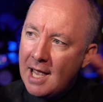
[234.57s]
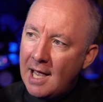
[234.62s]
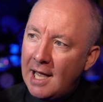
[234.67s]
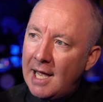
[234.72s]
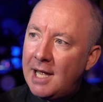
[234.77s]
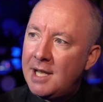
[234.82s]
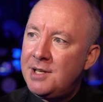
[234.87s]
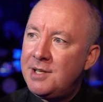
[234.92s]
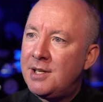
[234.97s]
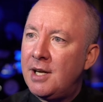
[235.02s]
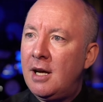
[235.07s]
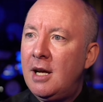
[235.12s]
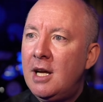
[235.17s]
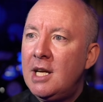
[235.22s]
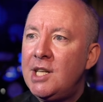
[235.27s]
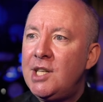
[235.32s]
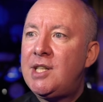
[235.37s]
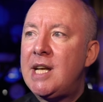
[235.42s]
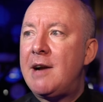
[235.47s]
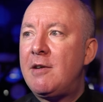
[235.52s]
and uh,
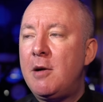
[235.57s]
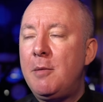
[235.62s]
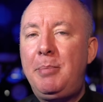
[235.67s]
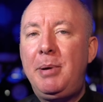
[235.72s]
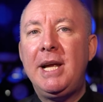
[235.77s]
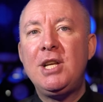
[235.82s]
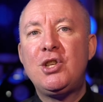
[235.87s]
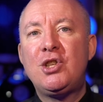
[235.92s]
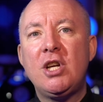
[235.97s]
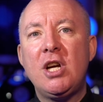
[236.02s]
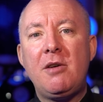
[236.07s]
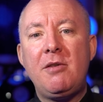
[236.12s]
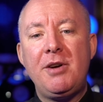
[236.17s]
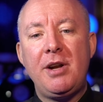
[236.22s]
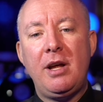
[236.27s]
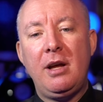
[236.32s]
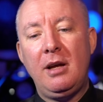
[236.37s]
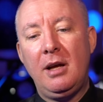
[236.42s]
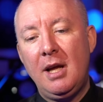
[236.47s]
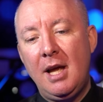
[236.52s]
share a picture
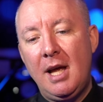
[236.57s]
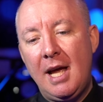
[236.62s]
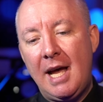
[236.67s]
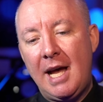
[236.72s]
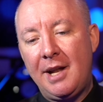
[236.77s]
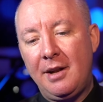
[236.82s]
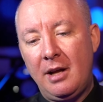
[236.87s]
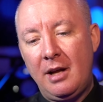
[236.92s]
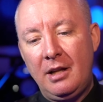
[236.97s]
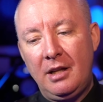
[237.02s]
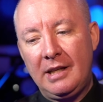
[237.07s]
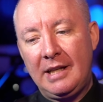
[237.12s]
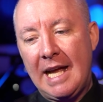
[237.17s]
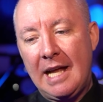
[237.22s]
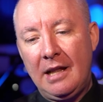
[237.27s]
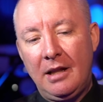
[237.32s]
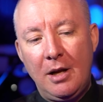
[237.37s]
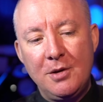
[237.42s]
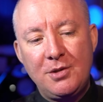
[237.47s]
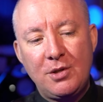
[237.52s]
and, a, and a,
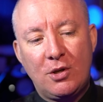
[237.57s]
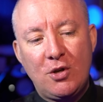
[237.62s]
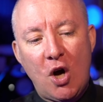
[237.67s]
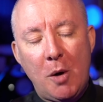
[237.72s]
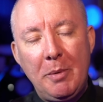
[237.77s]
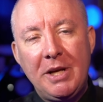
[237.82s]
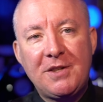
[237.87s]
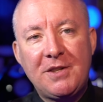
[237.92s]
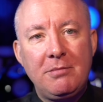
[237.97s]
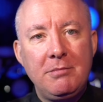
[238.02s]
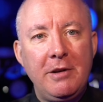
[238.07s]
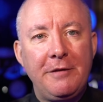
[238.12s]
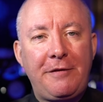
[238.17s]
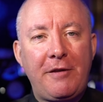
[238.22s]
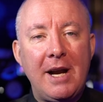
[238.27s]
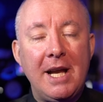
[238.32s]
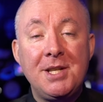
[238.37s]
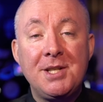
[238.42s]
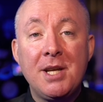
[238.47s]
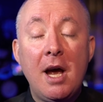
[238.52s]
get loads of comments from your
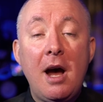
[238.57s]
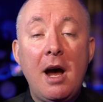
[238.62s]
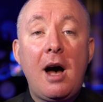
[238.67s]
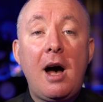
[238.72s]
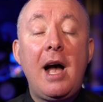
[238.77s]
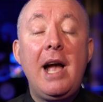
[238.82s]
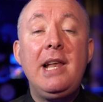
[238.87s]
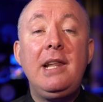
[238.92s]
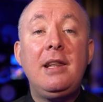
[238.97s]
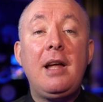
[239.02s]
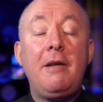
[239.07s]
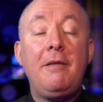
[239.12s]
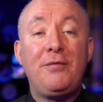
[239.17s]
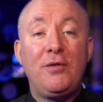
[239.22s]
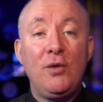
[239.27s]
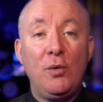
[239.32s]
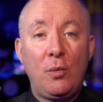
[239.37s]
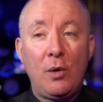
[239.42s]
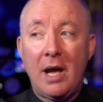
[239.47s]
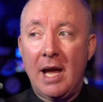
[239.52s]
friends. I love
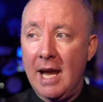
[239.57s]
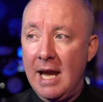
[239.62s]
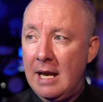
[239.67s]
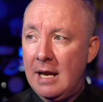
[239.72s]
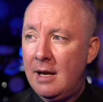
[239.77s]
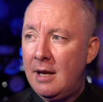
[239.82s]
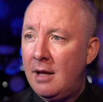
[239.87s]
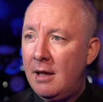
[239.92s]
the way